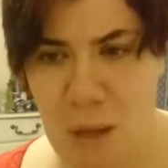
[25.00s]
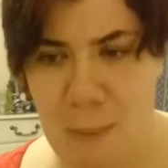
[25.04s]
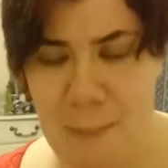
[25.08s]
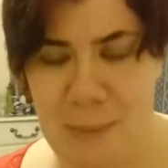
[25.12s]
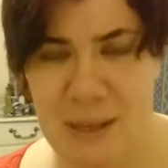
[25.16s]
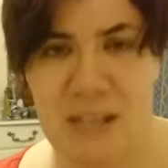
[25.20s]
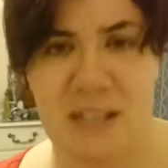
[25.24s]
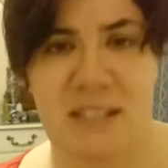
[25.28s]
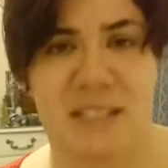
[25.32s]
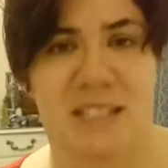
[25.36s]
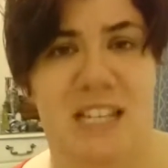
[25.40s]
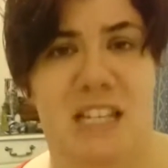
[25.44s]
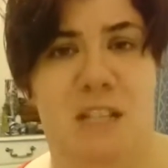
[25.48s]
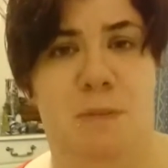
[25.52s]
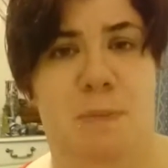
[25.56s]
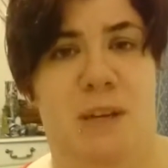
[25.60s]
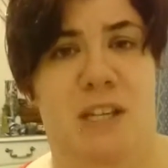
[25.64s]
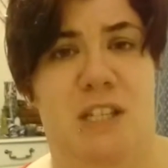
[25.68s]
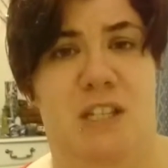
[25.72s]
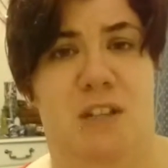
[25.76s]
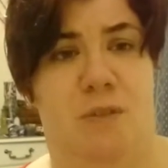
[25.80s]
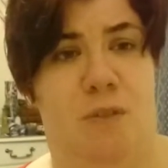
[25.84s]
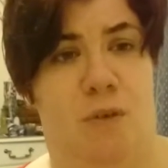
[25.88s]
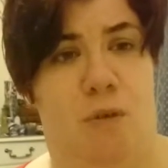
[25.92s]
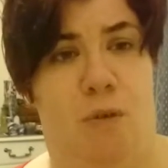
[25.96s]
because this
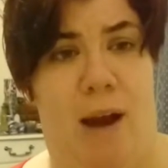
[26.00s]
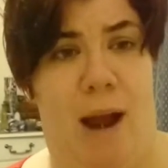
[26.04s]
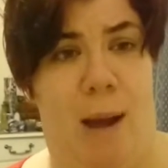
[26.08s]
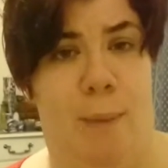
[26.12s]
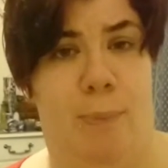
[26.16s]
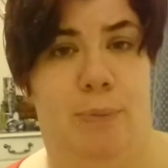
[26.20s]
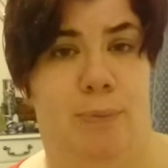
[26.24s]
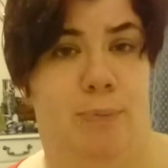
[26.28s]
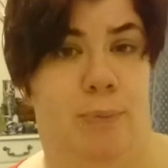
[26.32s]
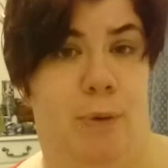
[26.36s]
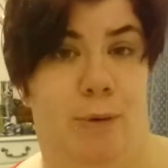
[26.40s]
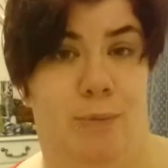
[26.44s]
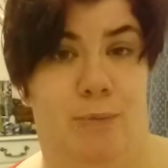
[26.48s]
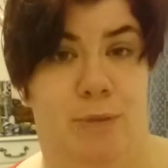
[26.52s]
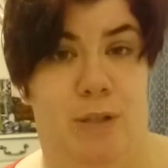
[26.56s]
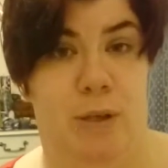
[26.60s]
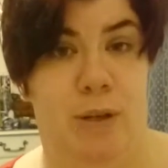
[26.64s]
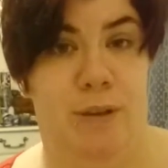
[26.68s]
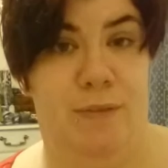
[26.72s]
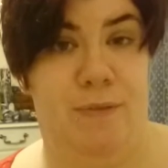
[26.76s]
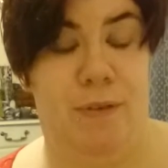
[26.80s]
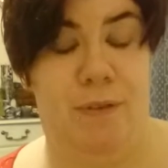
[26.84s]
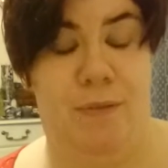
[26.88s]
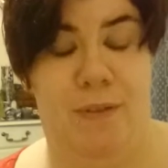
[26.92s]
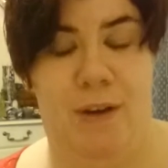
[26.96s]
piece of crap won't do
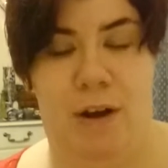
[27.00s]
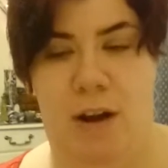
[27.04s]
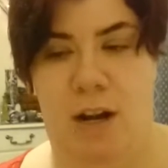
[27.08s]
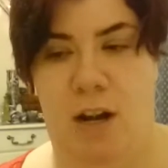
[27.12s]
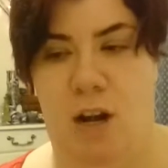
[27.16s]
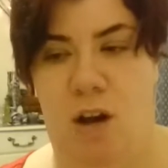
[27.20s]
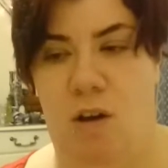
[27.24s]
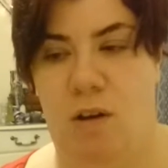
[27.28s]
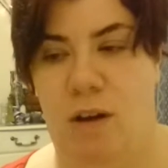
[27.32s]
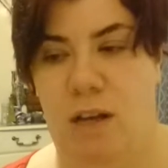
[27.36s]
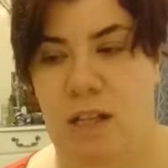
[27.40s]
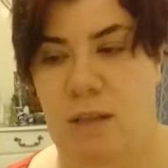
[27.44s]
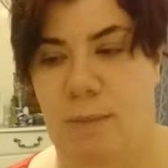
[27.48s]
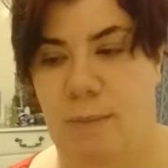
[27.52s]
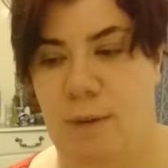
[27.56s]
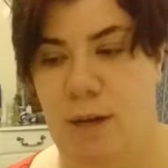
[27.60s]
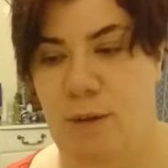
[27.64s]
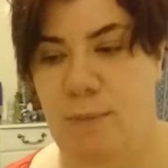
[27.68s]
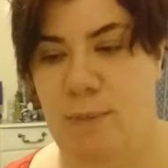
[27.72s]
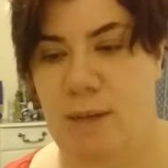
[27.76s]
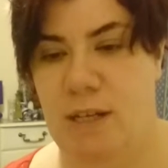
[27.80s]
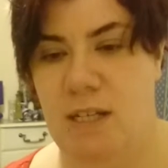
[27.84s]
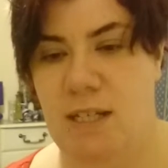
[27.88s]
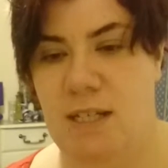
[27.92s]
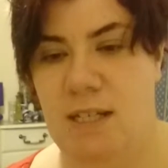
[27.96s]
it for very long at the
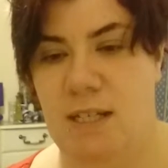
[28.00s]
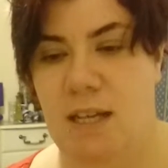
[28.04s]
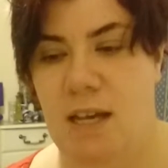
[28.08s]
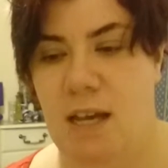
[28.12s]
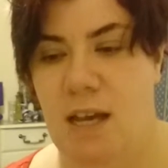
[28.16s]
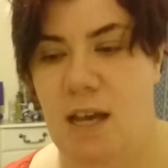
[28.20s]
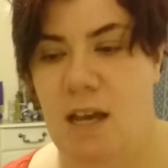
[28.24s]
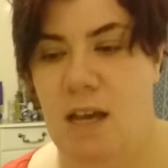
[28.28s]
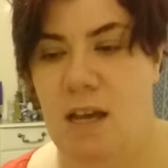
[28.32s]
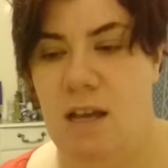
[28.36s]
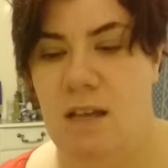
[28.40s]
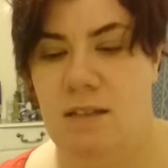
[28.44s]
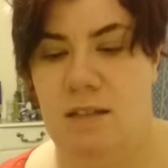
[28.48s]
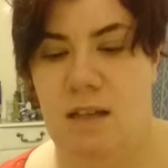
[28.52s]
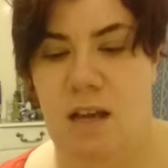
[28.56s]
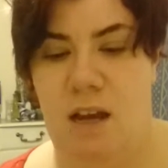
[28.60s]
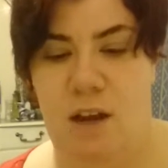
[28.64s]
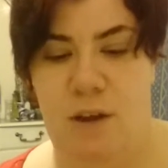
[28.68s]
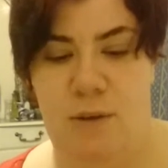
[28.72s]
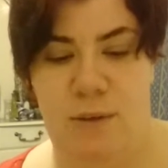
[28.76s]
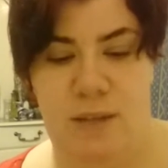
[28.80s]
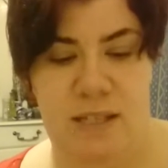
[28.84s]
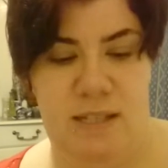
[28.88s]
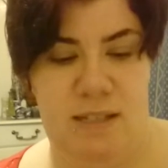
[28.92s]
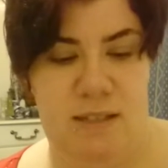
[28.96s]
moment.
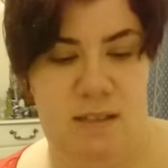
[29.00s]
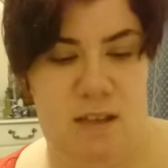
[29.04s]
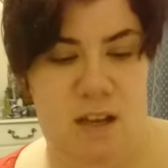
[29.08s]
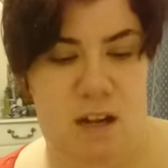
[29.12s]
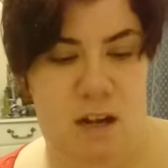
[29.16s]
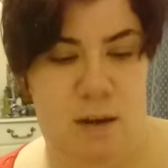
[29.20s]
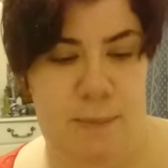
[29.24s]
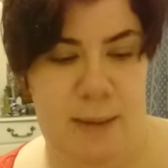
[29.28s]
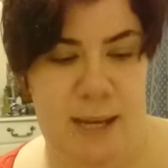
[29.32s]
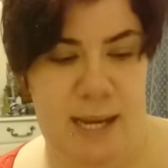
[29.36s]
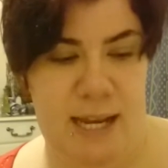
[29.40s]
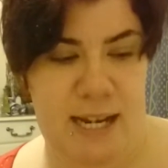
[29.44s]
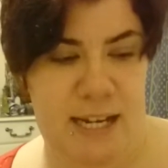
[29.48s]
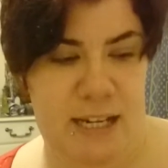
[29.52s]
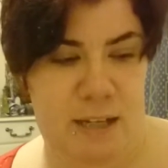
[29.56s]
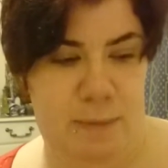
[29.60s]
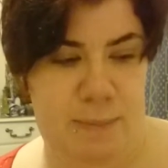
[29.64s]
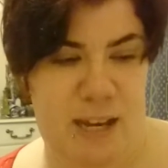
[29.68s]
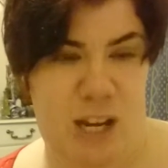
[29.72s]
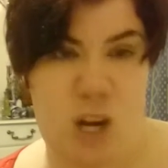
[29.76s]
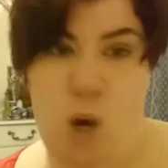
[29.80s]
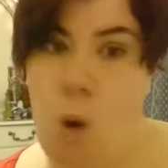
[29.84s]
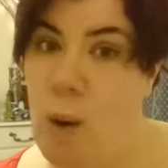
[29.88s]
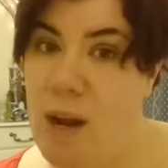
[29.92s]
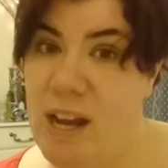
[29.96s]
So this is going to be a little
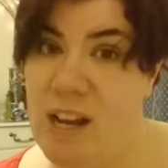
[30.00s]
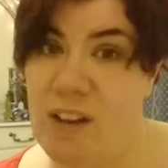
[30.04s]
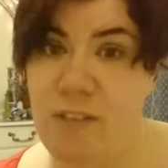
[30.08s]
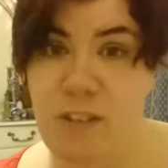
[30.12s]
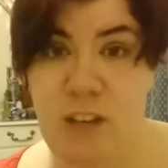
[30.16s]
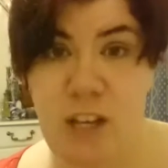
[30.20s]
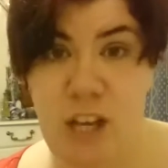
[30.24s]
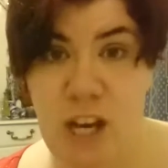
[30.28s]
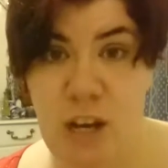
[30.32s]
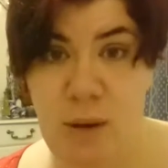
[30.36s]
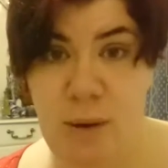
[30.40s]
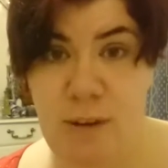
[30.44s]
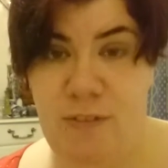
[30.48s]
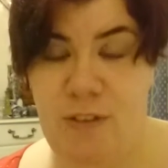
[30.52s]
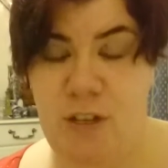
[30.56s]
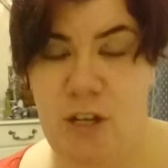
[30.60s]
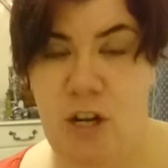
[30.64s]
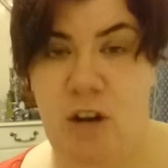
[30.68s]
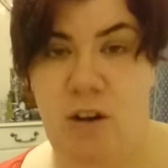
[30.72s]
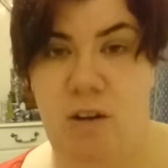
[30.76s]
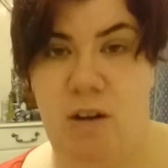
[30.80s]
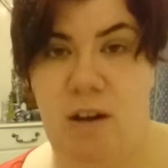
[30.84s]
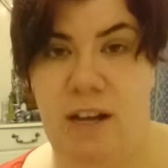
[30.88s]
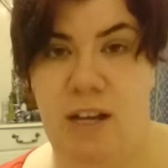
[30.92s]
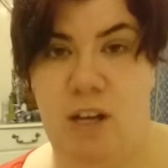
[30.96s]
bit quick for you. If you
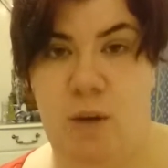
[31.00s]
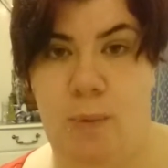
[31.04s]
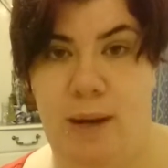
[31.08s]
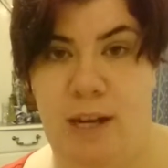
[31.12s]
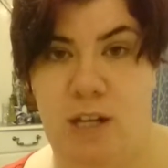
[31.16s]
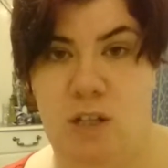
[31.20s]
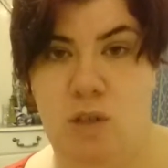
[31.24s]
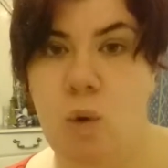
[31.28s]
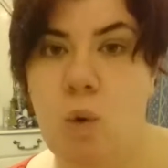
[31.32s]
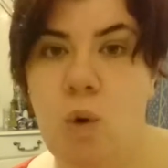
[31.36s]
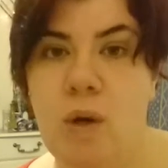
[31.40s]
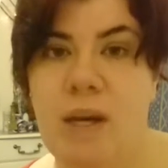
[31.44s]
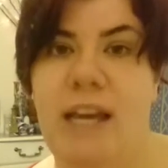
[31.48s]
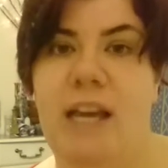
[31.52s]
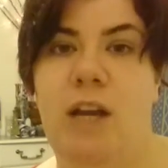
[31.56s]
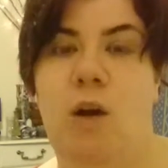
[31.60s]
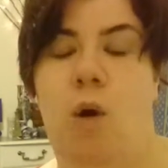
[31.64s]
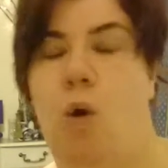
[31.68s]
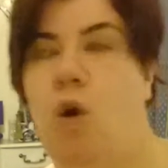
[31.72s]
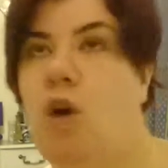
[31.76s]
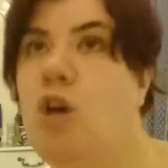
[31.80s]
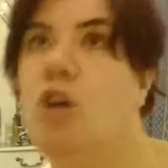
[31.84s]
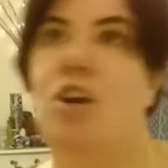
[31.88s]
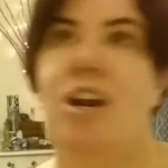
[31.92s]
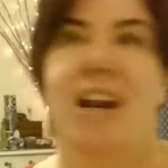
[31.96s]
don't like quick talking
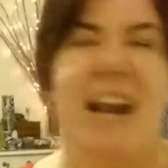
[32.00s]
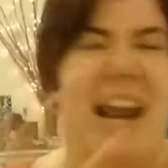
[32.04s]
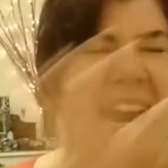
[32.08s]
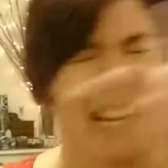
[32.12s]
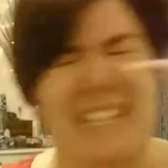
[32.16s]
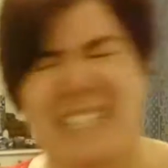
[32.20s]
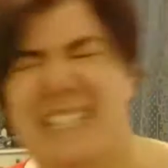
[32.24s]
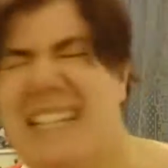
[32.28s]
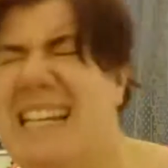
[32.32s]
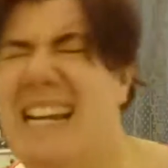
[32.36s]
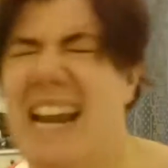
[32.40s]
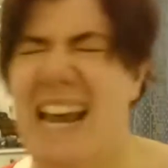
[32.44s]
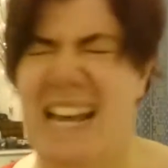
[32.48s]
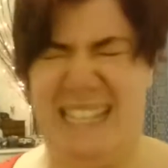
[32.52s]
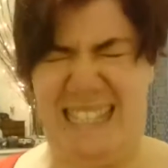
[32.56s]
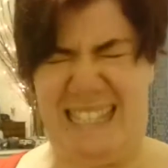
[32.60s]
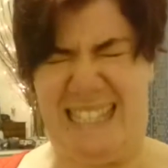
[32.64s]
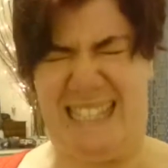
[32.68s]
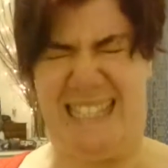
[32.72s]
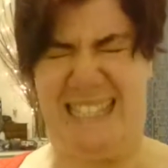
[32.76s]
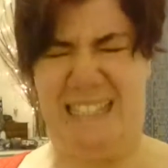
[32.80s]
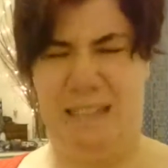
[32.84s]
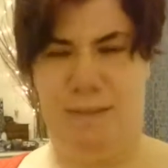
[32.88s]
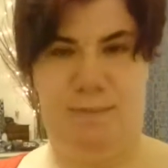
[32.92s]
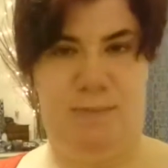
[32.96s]
or
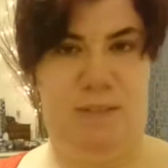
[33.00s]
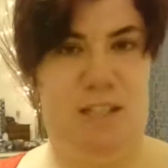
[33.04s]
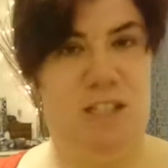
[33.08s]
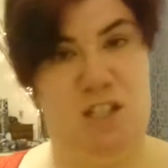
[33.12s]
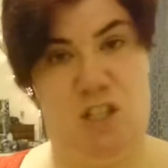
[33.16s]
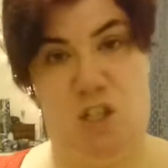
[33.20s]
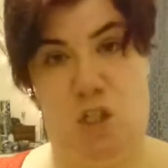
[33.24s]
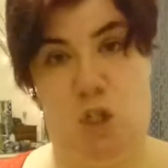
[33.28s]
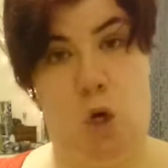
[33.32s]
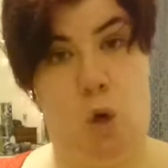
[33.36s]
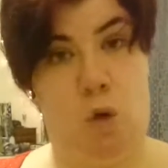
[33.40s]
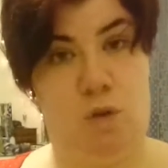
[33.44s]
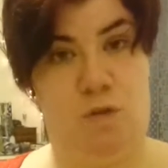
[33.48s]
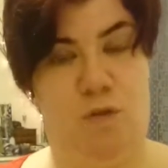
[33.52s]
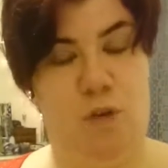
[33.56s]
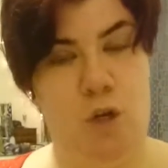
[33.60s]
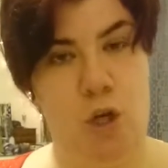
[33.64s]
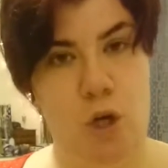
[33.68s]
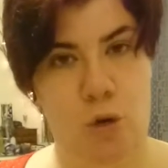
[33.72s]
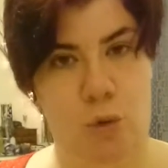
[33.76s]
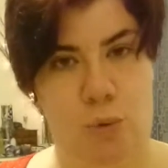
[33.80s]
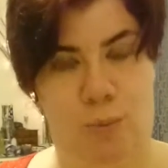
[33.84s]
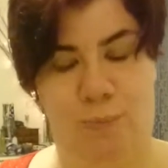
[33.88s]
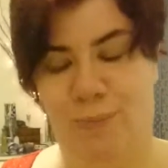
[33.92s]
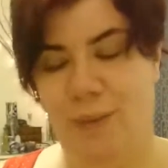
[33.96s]
craziness, this is not for
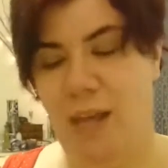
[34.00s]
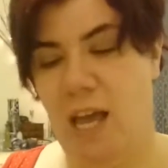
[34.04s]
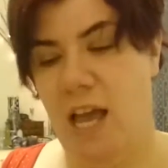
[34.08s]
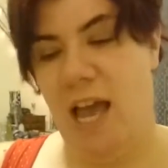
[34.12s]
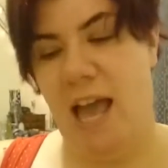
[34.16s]
you.